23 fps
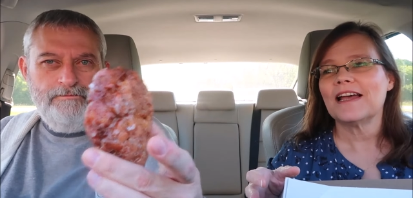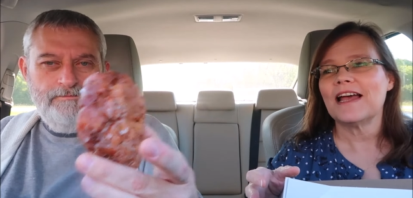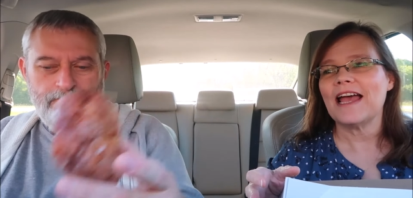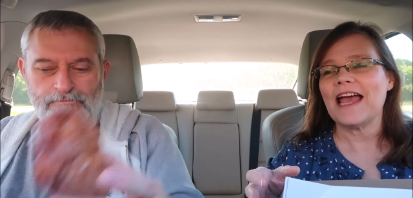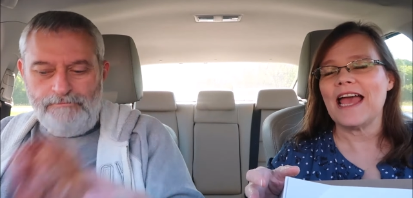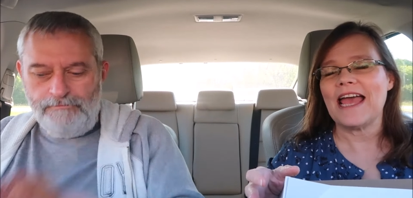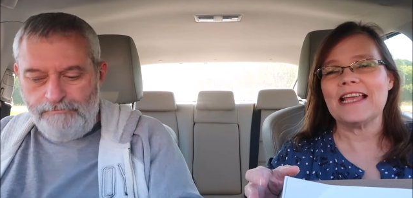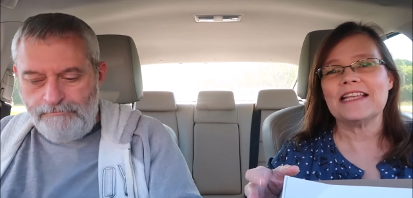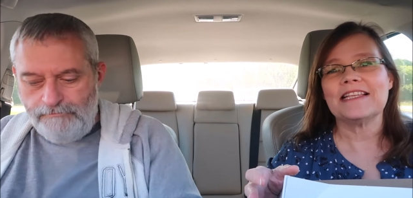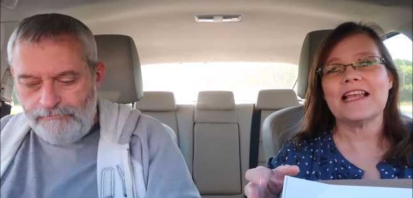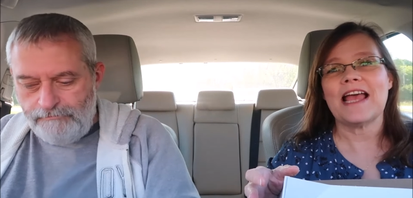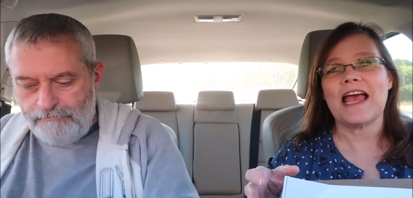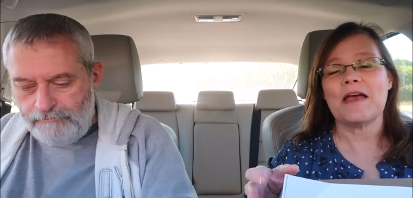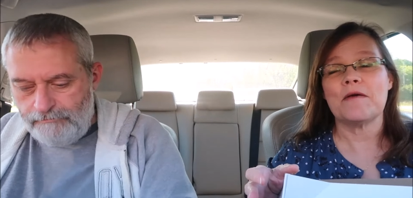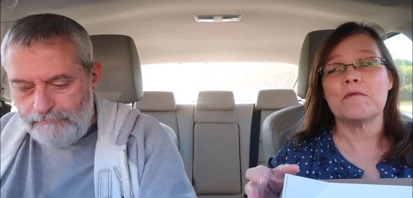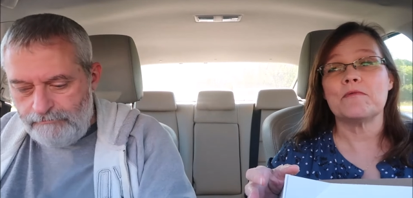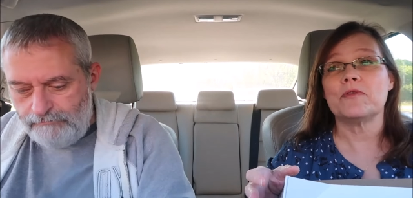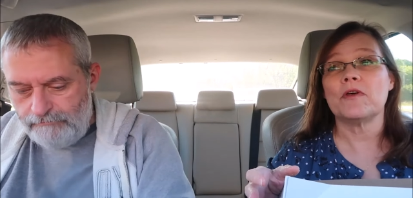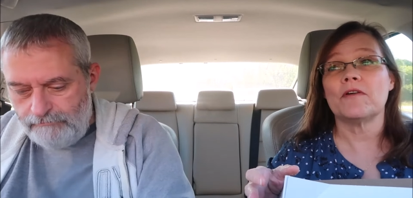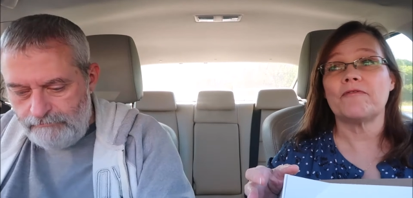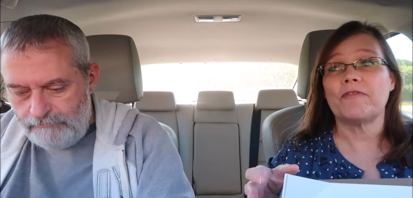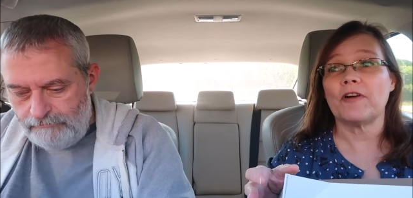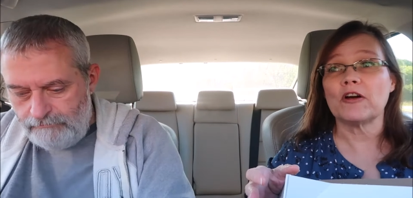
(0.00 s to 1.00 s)

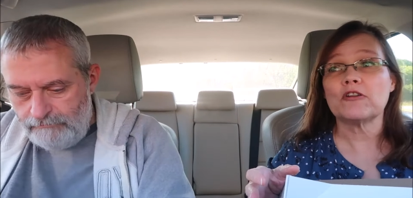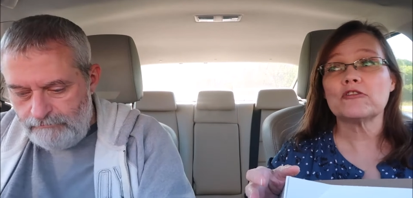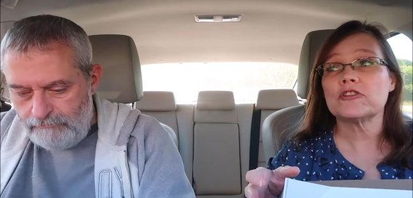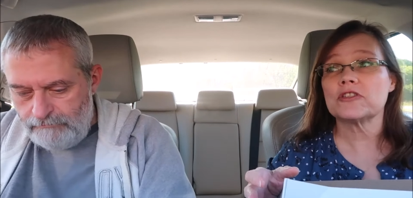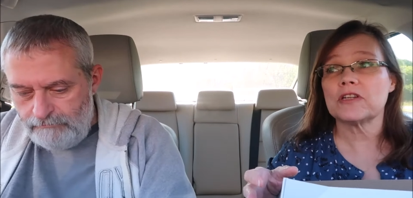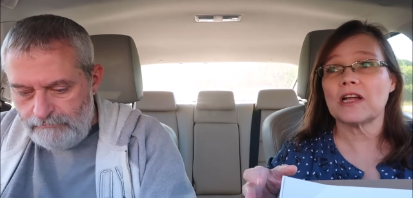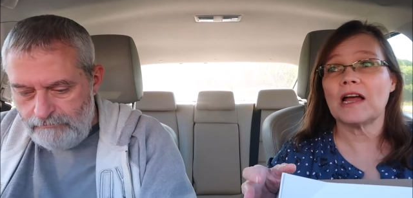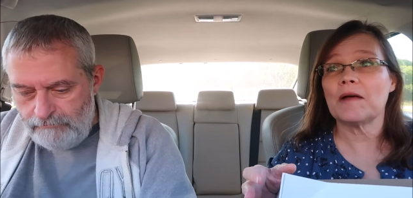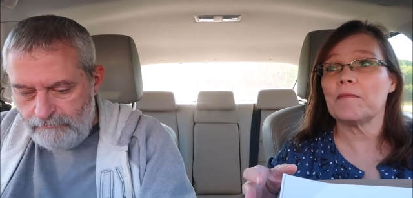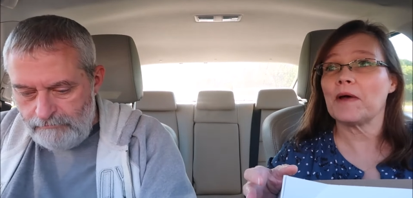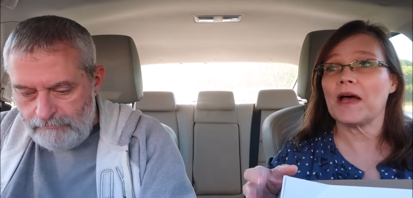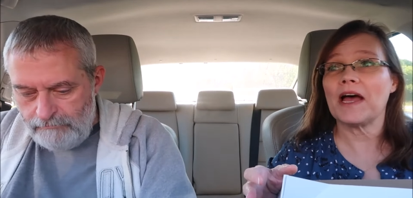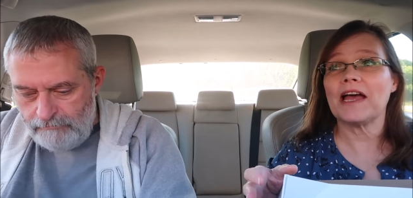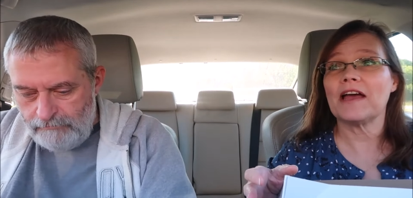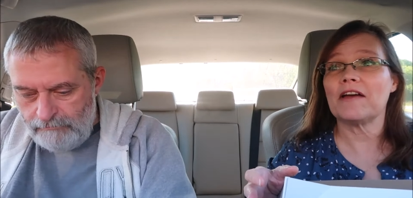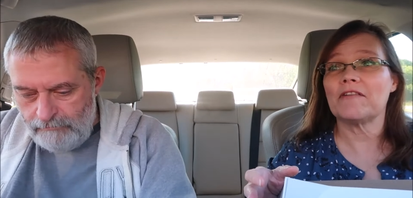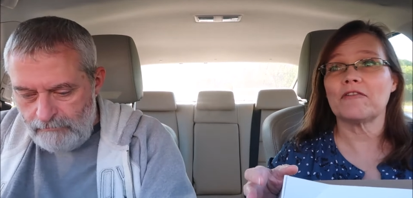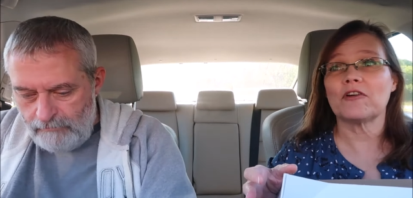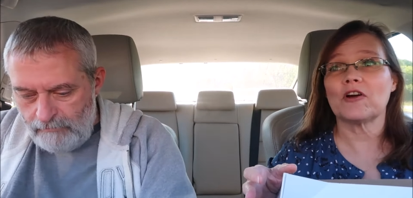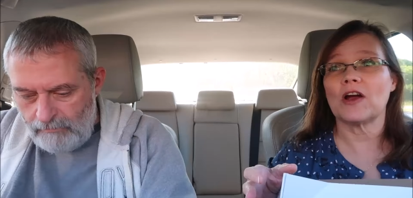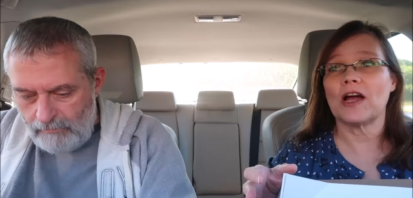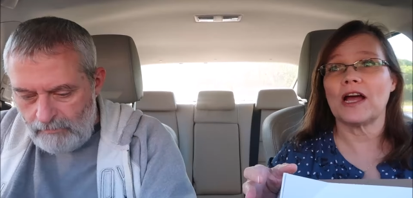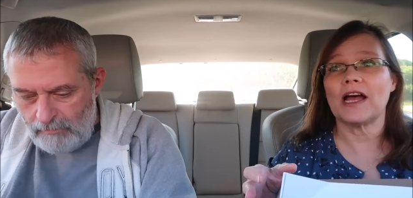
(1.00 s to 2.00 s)
Speaker 1: the first time I ever